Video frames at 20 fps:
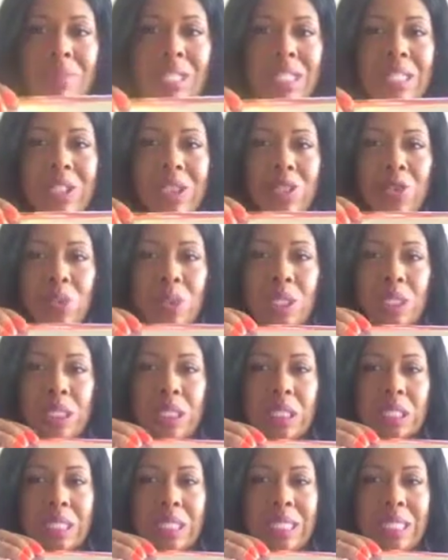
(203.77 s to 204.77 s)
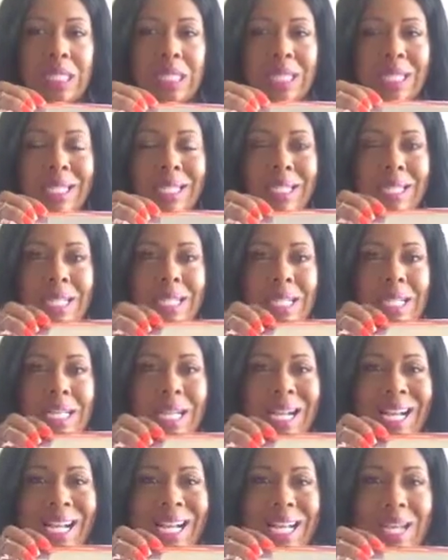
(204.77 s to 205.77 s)
This is what it looks like.
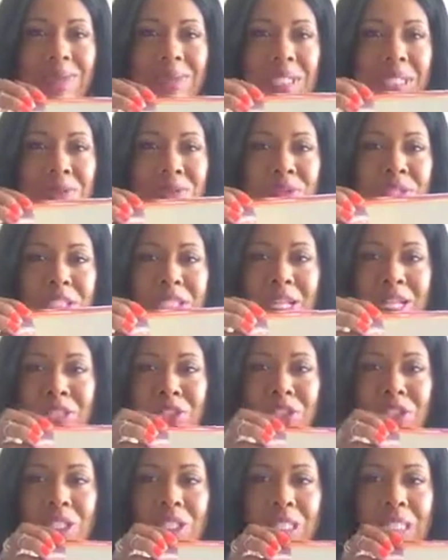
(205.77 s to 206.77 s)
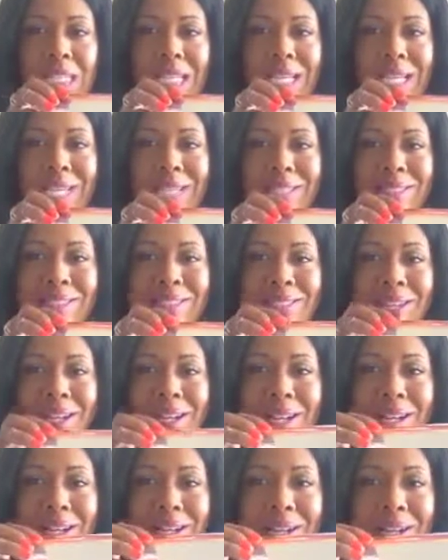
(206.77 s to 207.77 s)
I haven't even touched it yet,
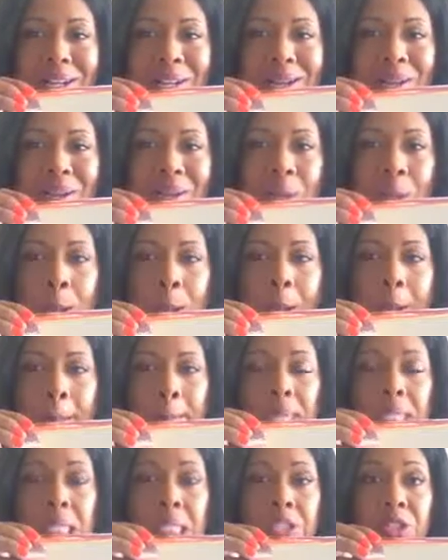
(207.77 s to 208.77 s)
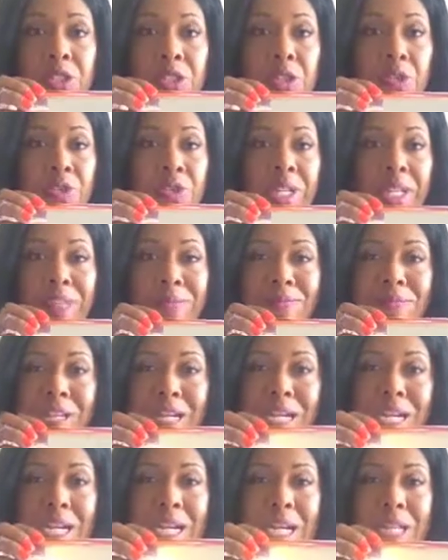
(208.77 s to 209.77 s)
but these are great
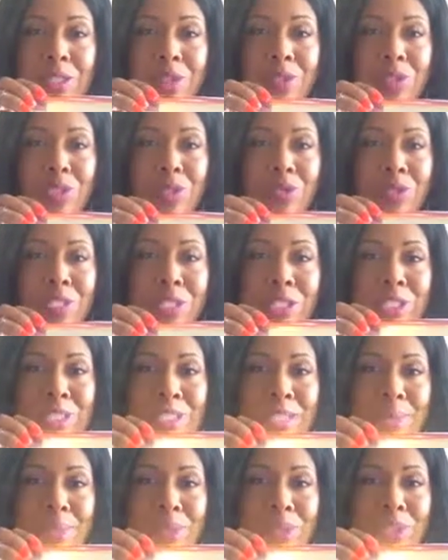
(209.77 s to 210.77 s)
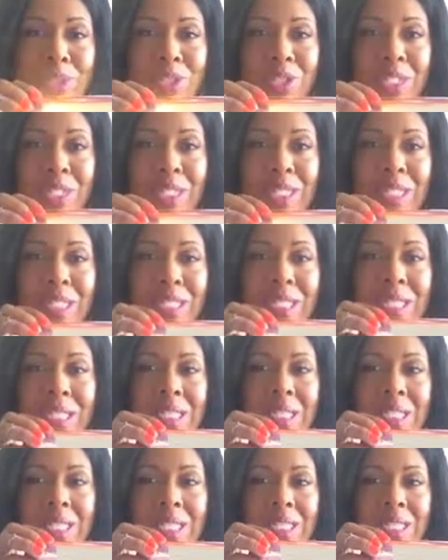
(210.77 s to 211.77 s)
fun colors for the summer.
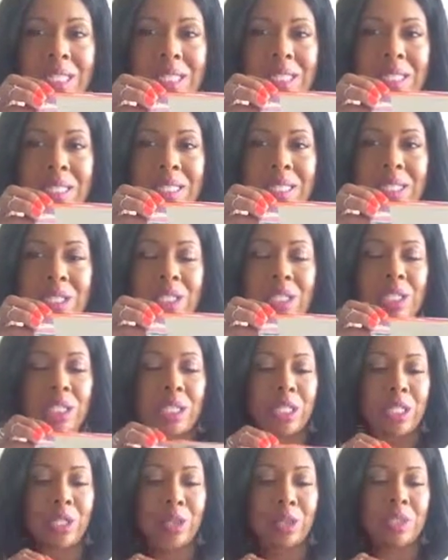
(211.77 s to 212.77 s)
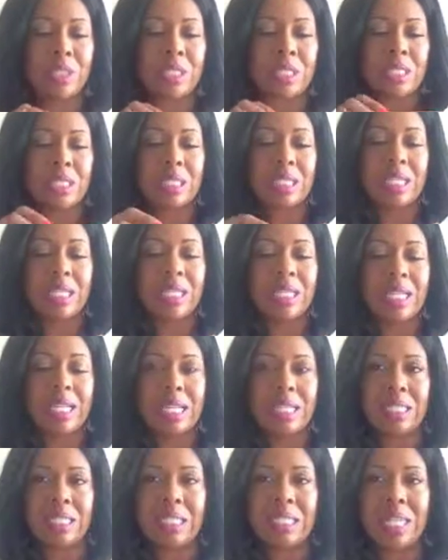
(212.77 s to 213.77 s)
So this is the
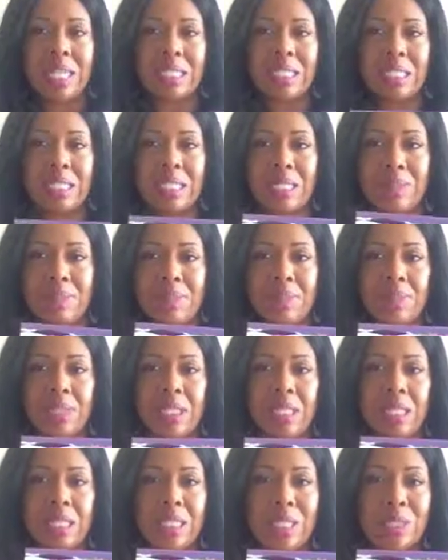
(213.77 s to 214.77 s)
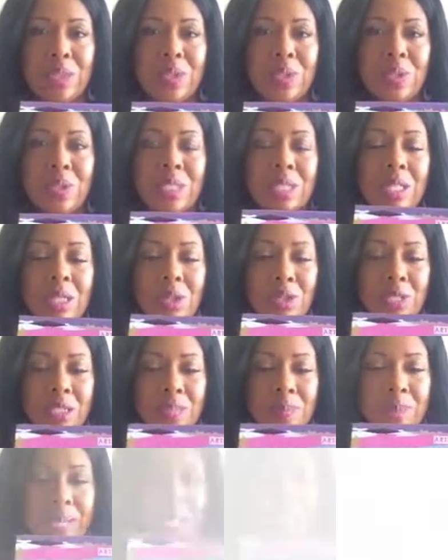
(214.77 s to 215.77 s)
Anastacia Beverly Hills
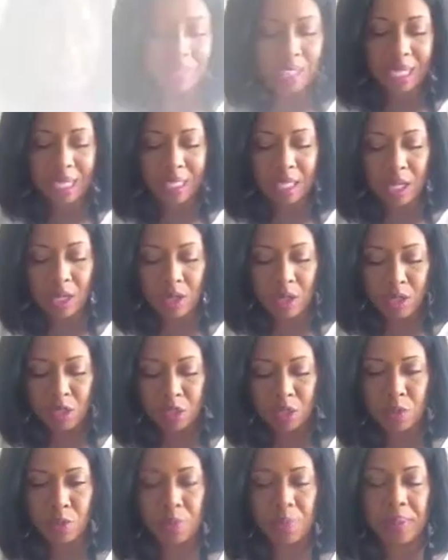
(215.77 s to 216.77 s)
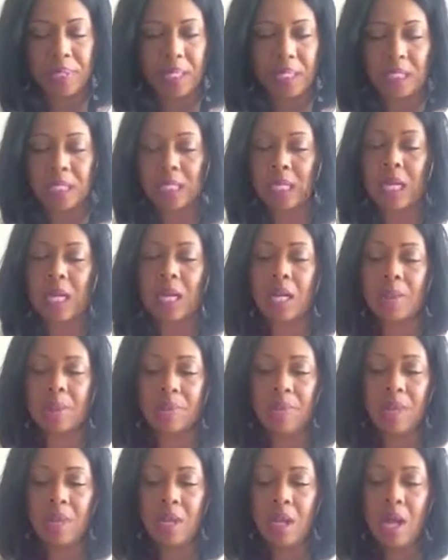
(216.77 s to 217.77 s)
Artist Palette. And I also picked
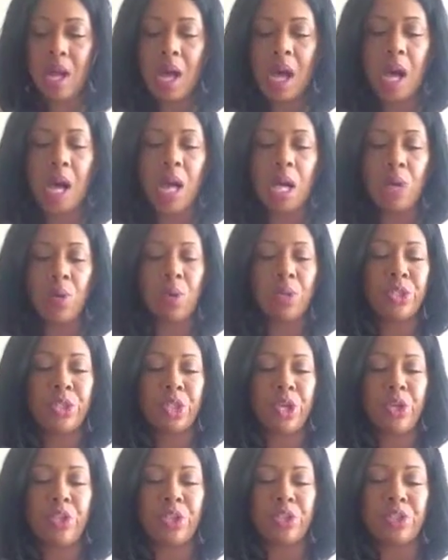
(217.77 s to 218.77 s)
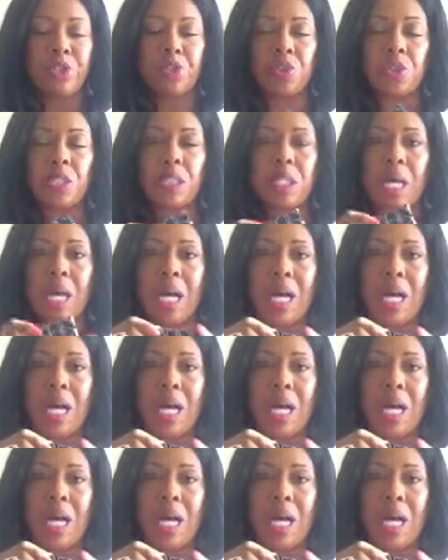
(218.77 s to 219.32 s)
up, Nars.